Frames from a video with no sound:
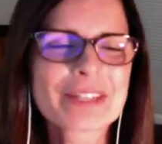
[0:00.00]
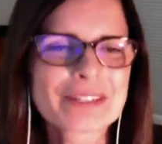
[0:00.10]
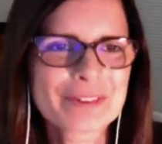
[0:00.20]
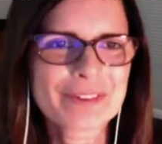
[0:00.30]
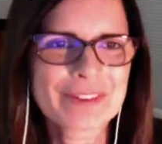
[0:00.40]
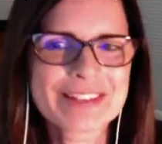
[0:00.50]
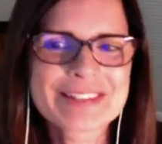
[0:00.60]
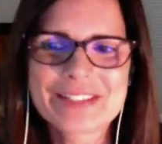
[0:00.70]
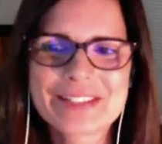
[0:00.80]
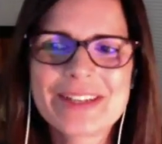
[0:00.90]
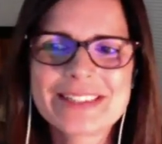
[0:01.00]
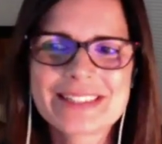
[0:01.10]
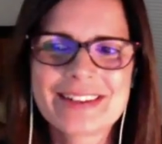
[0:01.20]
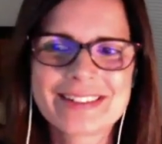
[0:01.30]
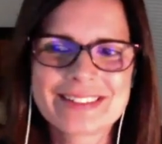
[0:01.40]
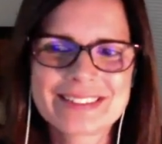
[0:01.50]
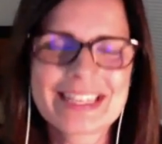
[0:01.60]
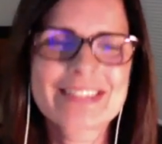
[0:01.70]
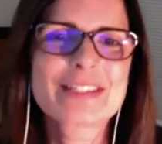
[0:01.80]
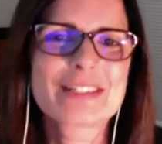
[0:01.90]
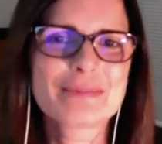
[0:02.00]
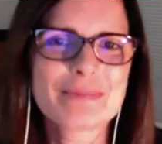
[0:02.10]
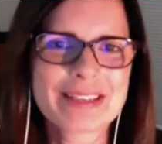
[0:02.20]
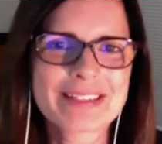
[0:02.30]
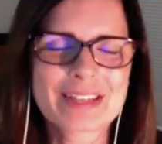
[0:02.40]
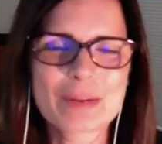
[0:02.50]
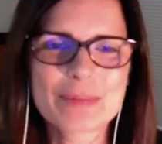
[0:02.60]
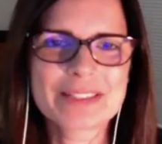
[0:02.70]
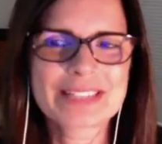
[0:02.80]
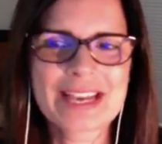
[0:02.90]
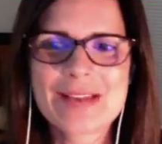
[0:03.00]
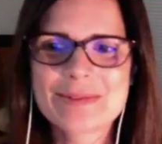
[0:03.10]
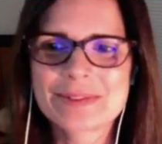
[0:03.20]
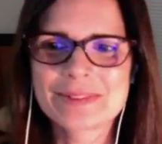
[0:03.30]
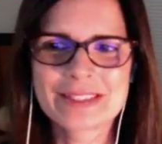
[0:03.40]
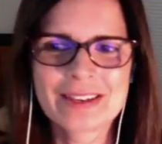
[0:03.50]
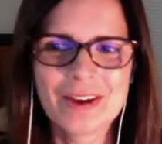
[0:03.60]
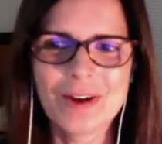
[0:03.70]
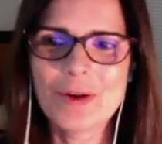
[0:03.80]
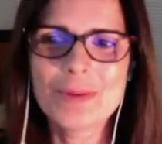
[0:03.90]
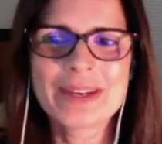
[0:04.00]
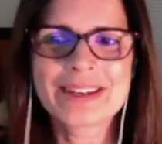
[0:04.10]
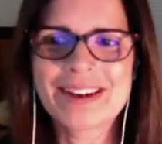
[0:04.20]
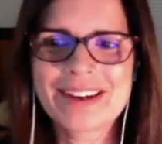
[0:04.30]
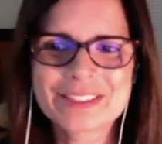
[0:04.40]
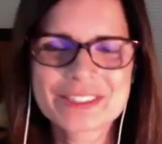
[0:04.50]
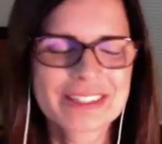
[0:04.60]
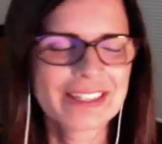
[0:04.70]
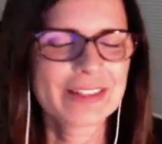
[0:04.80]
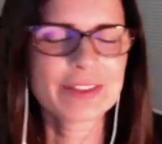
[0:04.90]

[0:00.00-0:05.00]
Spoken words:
for this, I know I texted Mike a couple of times. I'm like, oh my gosh, the